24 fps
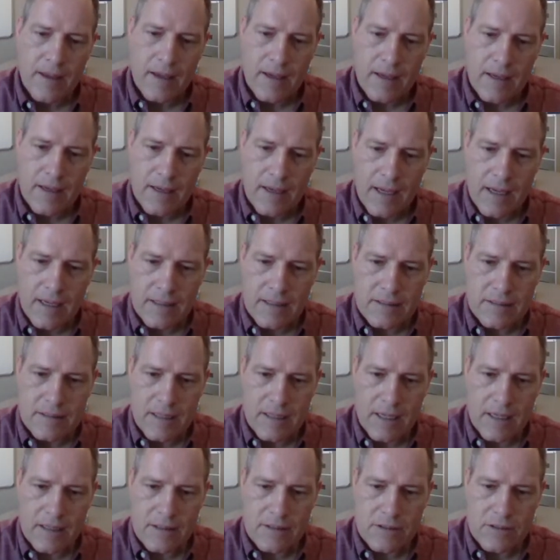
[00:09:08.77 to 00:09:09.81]
and as
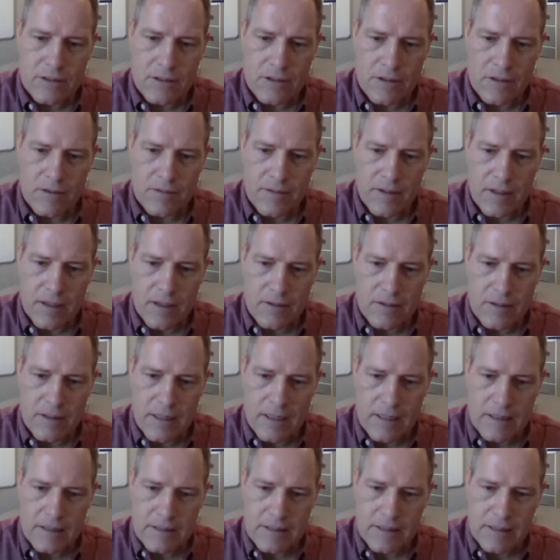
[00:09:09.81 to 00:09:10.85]
that shaft
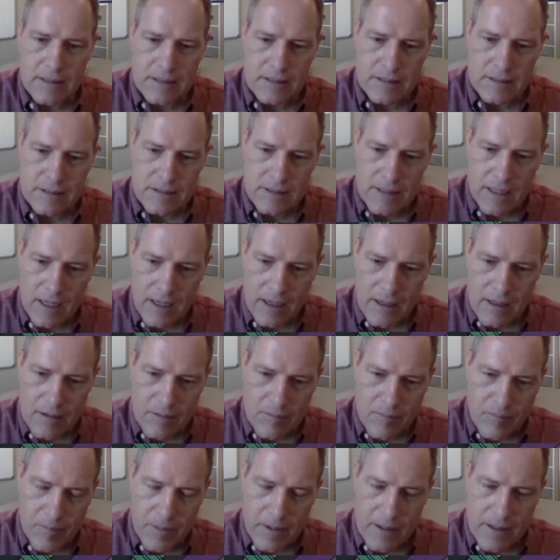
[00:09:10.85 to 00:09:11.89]
rotates, there's a
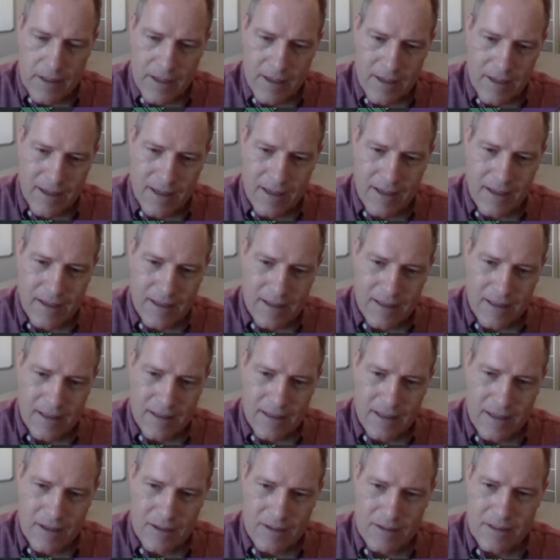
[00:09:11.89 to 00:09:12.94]
second pinion gear
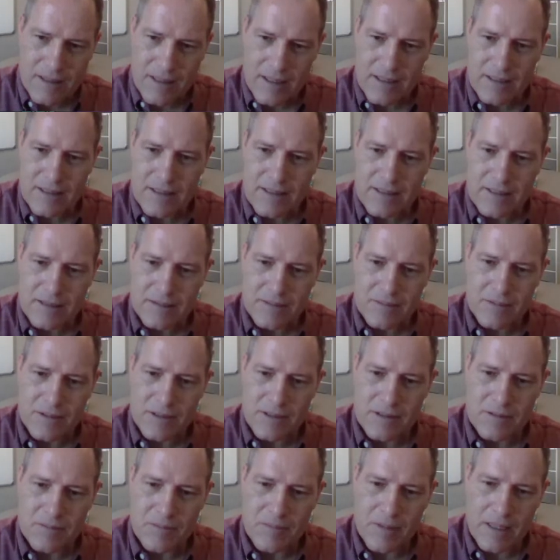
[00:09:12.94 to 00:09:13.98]
that rotates,
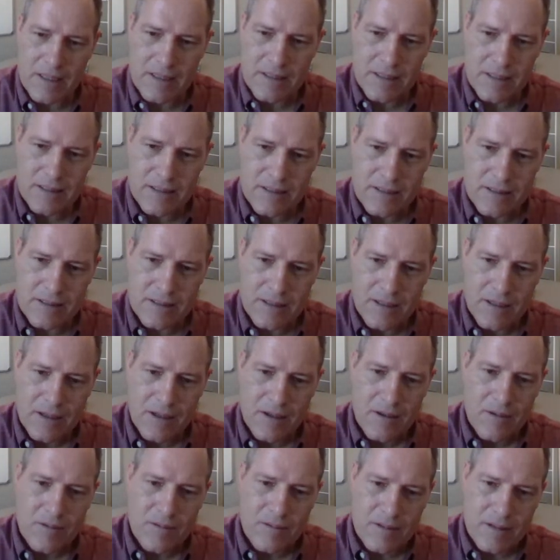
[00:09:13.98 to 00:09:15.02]
which meshes
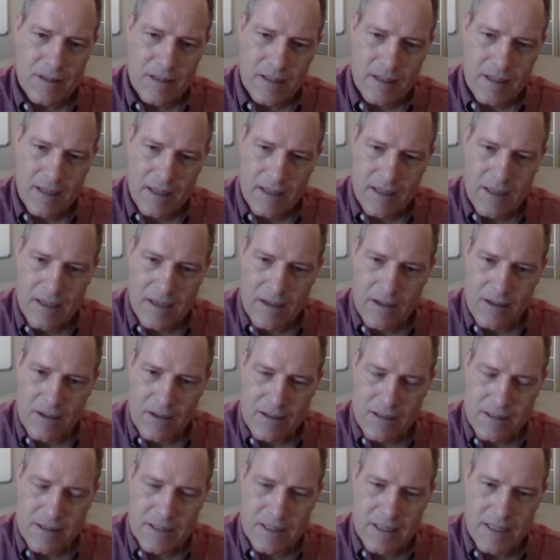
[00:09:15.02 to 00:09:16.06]
with another
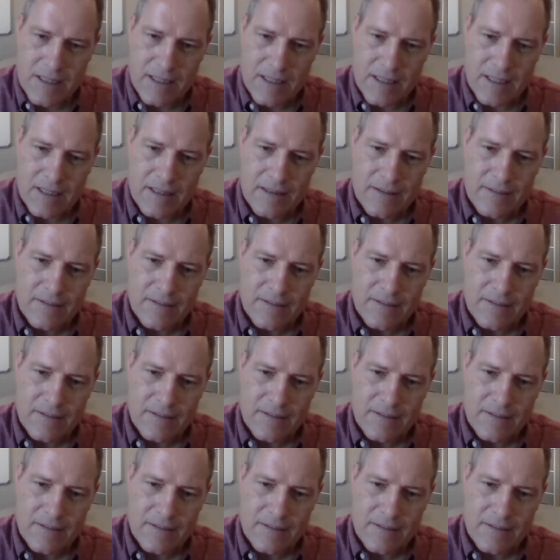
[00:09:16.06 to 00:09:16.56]
large gear,